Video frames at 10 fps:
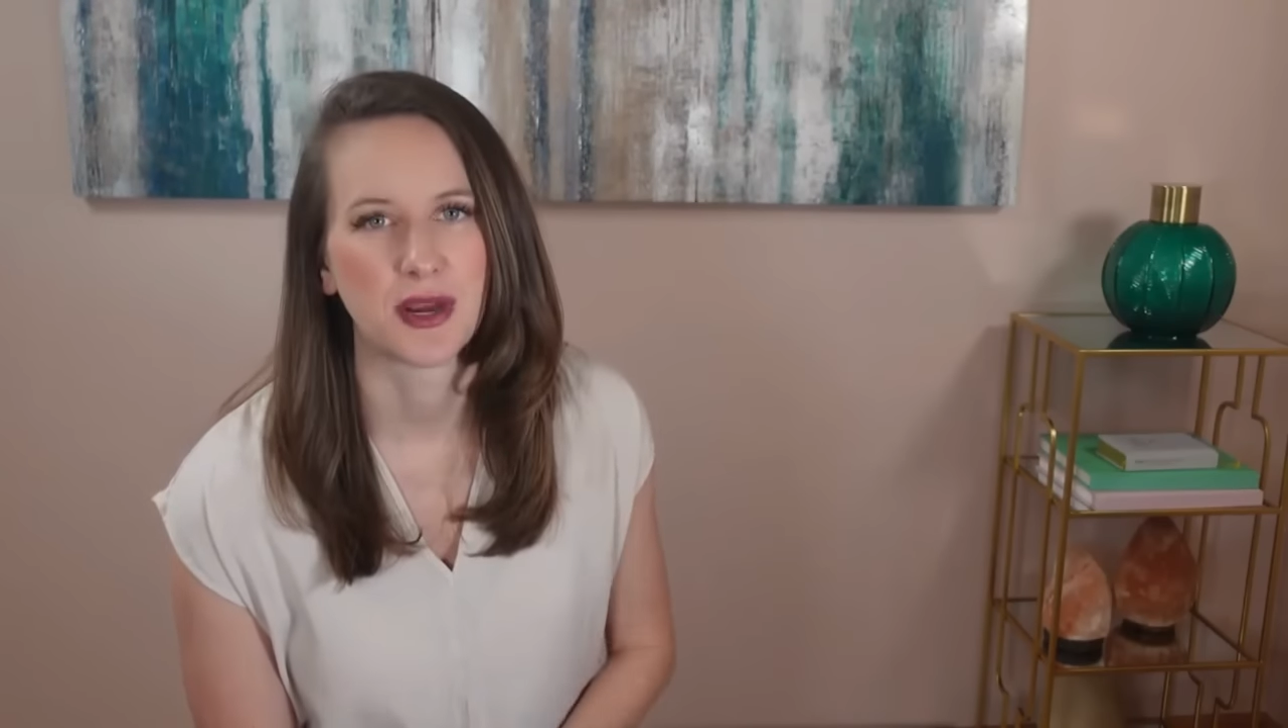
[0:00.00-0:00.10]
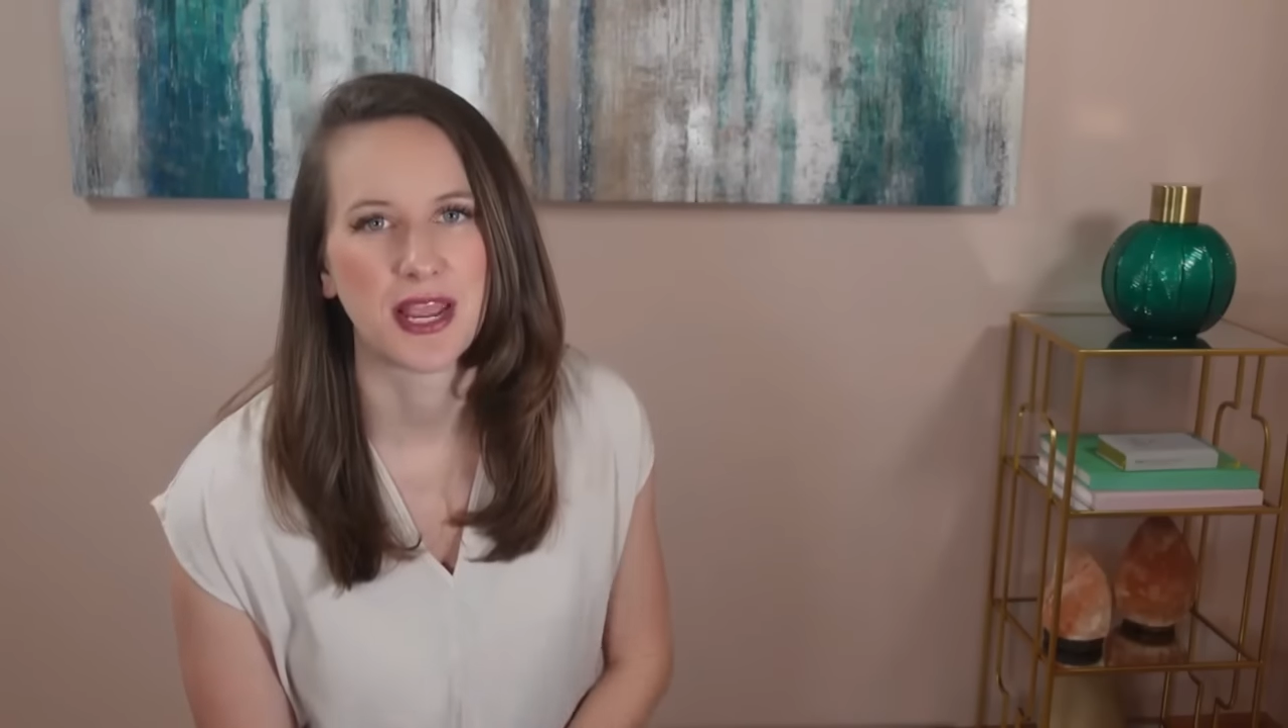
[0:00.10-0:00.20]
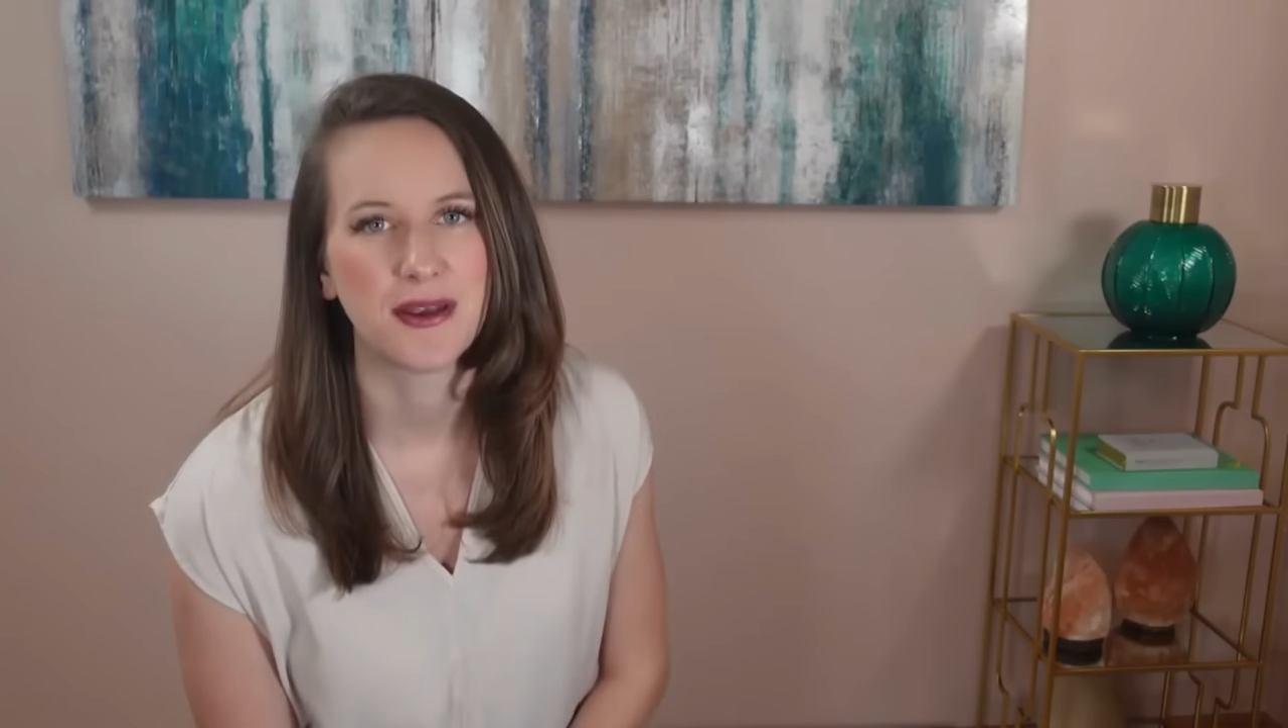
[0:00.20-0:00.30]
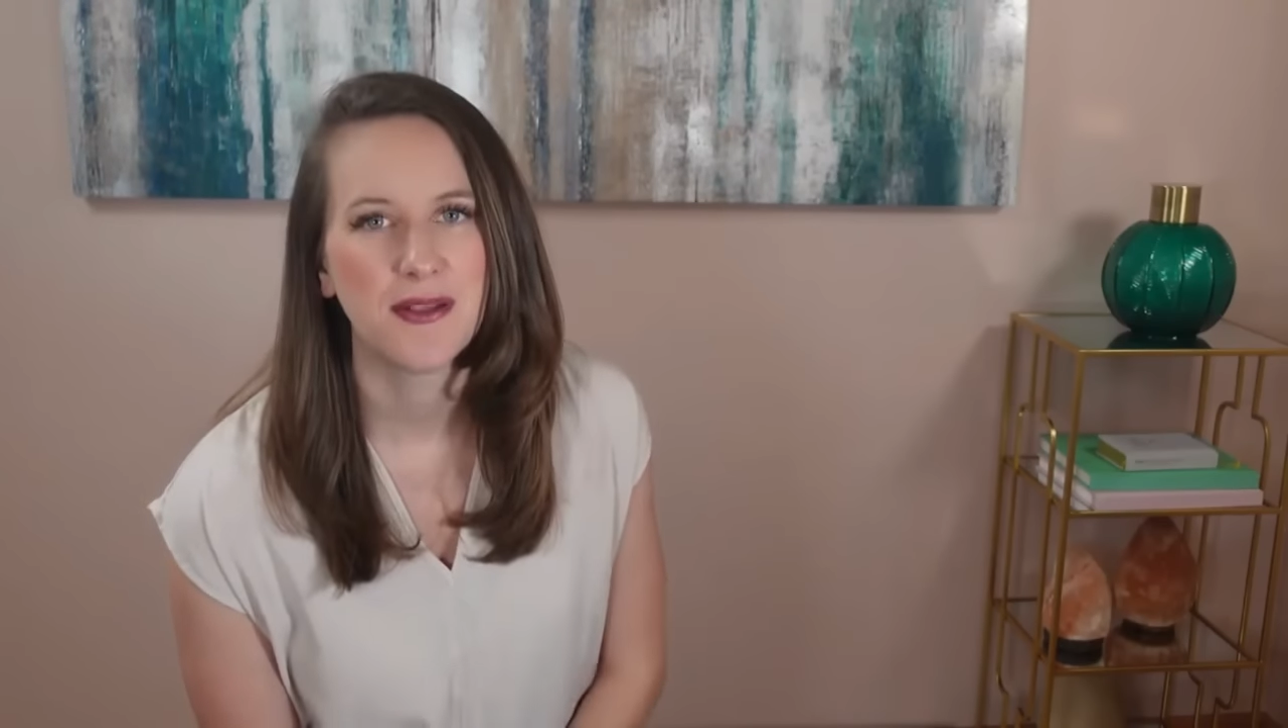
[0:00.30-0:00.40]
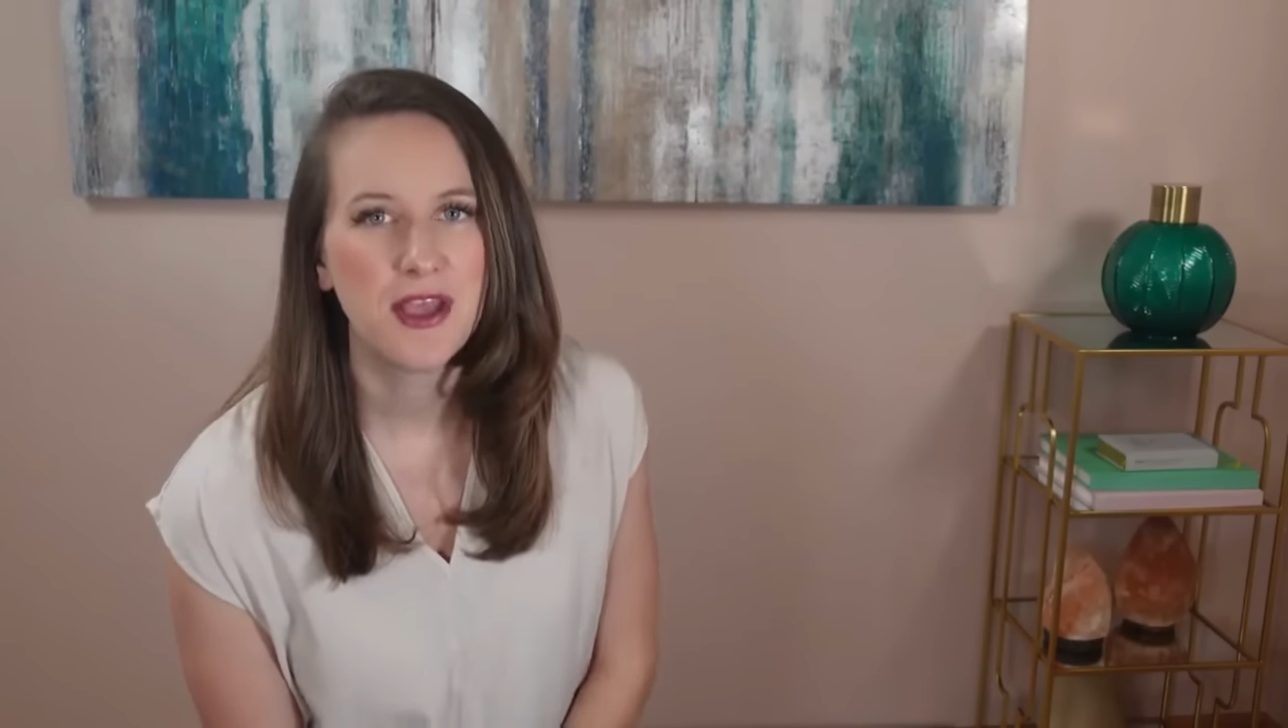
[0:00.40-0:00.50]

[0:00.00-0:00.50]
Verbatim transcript: rate.